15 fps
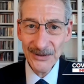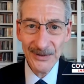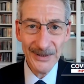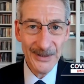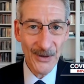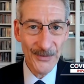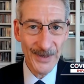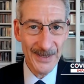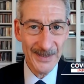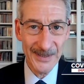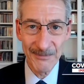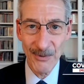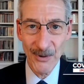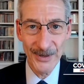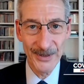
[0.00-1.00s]
certainly don't think it's
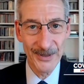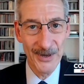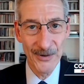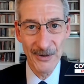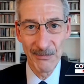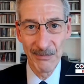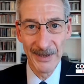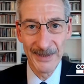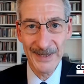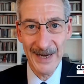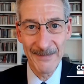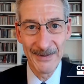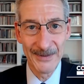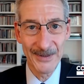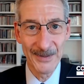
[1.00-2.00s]
important to know your blood
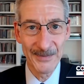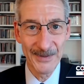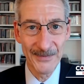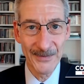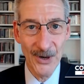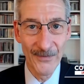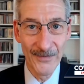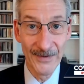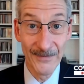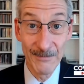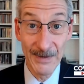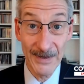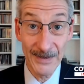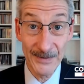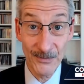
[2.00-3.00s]
type in terms of COVID
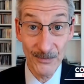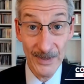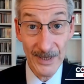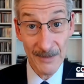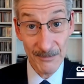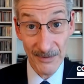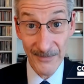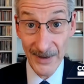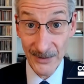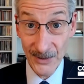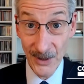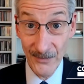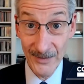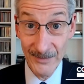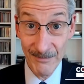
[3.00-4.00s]
because we can prevent
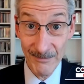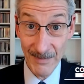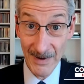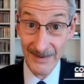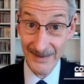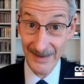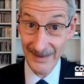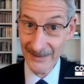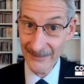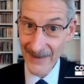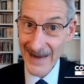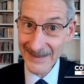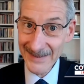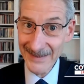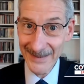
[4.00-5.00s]
COVID by getting
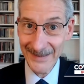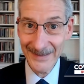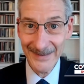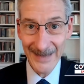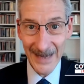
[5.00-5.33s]
vaccinated,